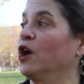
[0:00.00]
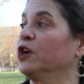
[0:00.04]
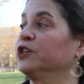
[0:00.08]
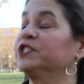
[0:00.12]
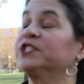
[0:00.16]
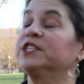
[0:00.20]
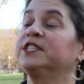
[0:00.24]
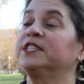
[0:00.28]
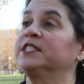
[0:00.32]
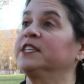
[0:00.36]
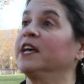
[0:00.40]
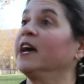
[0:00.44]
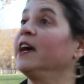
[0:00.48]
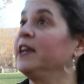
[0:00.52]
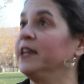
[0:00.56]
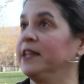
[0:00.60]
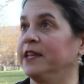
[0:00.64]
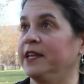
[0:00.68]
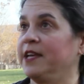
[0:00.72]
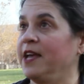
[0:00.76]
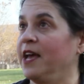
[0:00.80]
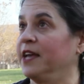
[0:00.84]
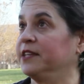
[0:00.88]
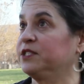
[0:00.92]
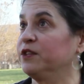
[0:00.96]
Our
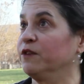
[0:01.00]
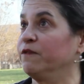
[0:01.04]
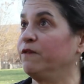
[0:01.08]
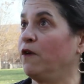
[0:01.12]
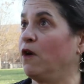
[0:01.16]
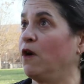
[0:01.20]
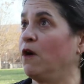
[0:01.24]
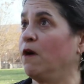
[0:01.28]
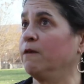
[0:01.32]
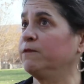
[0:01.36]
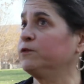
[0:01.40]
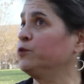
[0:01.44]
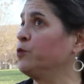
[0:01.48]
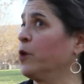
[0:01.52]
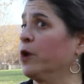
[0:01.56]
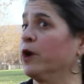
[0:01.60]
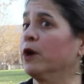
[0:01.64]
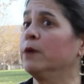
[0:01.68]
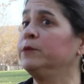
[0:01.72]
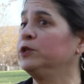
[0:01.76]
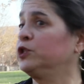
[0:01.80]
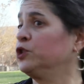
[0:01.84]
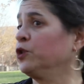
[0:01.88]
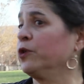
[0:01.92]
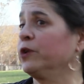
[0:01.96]
society has evolved where
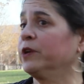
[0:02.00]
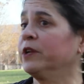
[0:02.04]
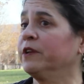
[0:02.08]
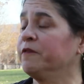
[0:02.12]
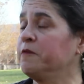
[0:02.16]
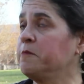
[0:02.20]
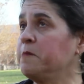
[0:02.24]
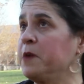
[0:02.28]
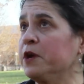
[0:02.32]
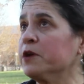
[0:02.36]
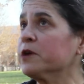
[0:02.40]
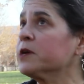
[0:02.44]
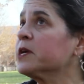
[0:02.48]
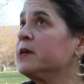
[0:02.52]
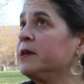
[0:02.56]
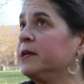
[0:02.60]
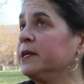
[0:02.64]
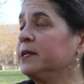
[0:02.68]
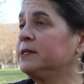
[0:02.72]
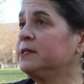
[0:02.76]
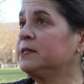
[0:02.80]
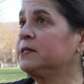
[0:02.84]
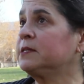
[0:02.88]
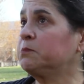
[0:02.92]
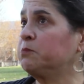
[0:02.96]
a majority of
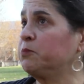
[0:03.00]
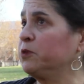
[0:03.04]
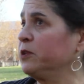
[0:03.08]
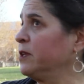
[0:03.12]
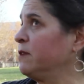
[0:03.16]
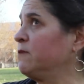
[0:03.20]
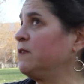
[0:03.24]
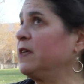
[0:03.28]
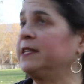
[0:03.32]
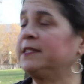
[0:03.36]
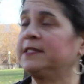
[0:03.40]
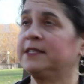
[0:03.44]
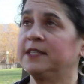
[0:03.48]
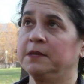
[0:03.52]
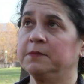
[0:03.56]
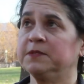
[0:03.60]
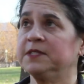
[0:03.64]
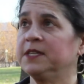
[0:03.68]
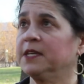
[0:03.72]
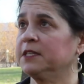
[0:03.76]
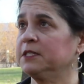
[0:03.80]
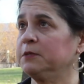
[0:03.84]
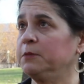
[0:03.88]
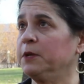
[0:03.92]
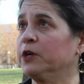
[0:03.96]
Americans believe that
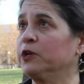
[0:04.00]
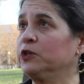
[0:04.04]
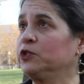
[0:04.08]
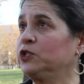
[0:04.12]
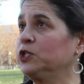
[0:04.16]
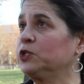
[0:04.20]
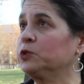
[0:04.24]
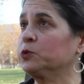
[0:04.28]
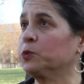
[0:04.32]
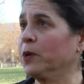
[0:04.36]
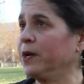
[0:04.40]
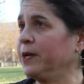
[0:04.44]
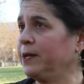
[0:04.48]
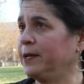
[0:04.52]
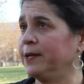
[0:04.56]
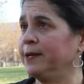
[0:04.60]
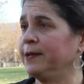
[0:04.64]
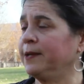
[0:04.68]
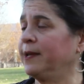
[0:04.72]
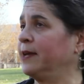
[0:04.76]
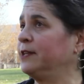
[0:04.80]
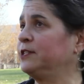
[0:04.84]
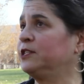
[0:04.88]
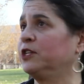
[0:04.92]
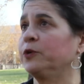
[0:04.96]
same-sex marriage is
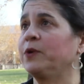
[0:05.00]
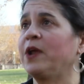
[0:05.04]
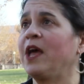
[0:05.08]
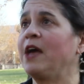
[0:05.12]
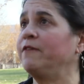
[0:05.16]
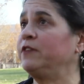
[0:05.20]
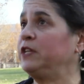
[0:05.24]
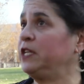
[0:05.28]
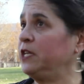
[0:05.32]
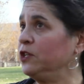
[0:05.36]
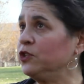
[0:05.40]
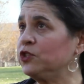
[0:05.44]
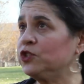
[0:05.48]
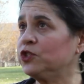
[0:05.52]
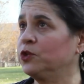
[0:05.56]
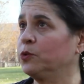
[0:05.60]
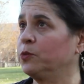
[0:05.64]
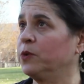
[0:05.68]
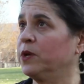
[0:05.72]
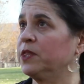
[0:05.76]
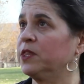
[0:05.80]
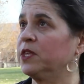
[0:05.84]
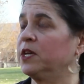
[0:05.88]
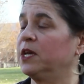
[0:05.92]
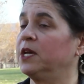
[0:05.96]
right and don't have an issue
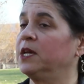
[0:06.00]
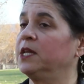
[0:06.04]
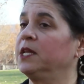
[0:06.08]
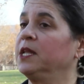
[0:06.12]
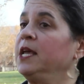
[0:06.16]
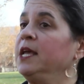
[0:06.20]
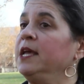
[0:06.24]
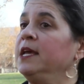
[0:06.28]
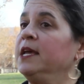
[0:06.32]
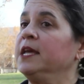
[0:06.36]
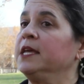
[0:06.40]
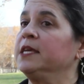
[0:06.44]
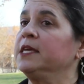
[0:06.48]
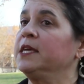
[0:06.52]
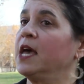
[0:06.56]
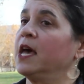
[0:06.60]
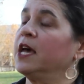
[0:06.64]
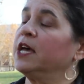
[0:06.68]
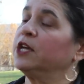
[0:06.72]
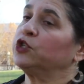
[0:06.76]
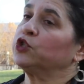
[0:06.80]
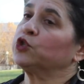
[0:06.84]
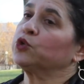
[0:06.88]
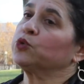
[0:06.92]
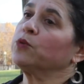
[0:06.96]
with it. Mm-hmm.
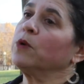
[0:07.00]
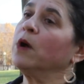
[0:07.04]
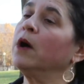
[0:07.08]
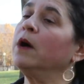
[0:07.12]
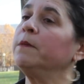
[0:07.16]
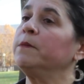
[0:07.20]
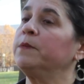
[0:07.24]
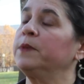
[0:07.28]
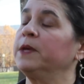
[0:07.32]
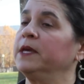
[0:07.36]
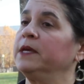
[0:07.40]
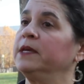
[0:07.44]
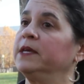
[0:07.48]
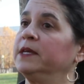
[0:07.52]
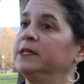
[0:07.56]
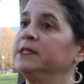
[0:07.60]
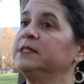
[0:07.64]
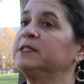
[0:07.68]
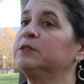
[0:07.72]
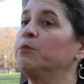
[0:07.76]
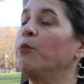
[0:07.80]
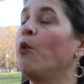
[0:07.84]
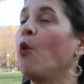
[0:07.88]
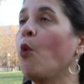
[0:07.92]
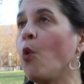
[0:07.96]
Yet Trump
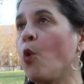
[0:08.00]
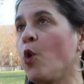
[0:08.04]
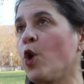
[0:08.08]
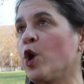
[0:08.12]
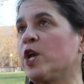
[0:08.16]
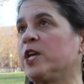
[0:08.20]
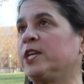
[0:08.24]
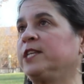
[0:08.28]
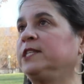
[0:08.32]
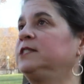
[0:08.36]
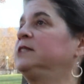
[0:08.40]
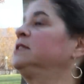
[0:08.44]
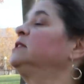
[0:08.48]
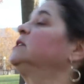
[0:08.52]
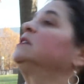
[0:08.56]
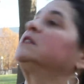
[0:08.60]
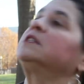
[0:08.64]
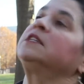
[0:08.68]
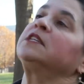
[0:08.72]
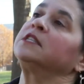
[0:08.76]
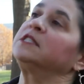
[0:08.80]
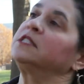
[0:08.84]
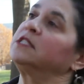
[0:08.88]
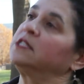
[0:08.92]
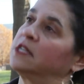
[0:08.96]
is poised
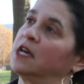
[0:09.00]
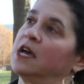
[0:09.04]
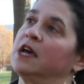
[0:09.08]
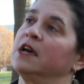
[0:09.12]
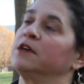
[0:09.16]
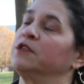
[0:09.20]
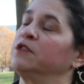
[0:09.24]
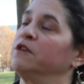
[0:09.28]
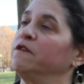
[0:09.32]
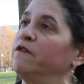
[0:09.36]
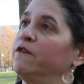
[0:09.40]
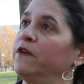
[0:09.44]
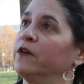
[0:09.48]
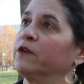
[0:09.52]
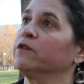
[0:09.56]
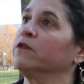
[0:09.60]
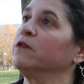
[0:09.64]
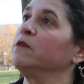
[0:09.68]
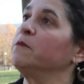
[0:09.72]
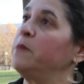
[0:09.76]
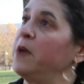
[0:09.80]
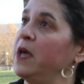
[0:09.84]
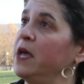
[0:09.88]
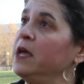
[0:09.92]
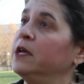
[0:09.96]
to stack the
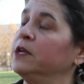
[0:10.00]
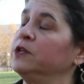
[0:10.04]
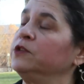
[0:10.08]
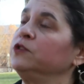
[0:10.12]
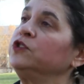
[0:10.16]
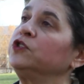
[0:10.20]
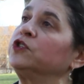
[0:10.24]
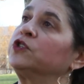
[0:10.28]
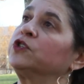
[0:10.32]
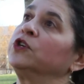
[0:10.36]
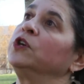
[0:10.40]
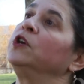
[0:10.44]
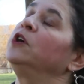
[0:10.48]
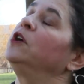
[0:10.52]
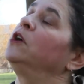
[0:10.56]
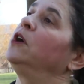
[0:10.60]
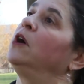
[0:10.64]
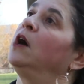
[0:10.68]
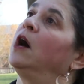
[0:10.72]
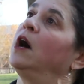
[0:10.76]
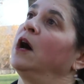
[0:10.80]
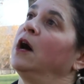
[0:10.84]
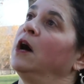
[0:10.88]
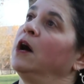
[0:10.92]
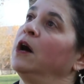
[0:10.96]
federal bench
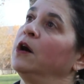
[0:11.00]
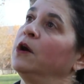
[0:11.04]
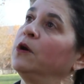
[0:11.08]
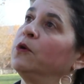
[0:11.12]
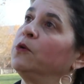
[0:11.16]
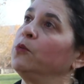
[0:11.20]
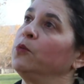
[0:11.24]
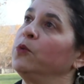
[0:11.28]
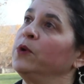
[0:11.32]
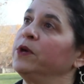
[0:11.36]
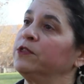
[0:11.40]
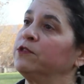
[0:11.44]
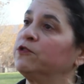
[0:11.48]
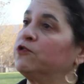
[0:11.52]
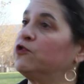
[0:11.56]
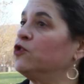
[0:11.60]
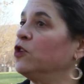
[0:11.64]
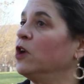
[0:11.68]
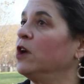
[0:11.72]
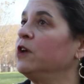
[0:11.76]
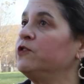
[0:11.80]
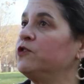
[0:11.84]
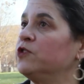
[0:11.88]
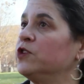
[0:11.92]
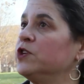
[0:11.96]
uh, with
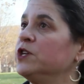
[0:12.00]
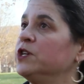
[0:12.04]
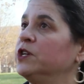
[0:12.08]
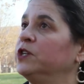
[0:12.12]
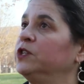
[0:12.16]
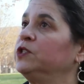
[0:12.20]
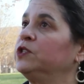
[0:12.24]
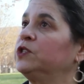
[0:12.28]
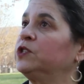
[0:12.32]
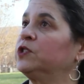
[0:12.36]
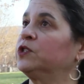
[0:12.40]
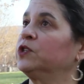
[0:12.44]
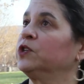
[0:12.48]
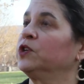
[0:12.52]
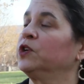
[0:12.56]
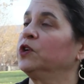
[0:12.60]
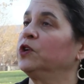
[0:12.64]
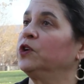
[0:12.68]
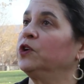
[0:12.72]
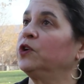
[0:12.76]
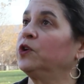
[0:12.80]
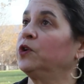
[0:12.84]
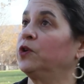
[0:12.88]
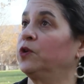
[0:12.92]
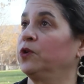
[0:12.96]
judges
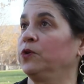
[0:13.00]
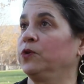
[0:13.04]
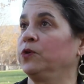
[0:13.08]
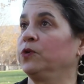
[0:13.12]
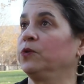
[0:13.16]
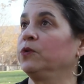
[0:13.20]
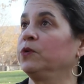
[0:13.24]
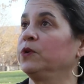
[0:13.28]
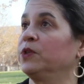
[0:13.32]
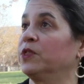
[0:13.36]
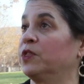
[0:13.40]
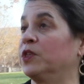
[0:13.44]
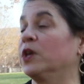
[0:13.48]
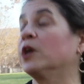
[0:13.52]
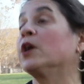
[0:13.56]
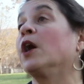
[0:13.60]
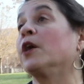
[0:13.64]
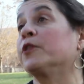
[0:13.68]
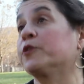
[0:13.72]
who think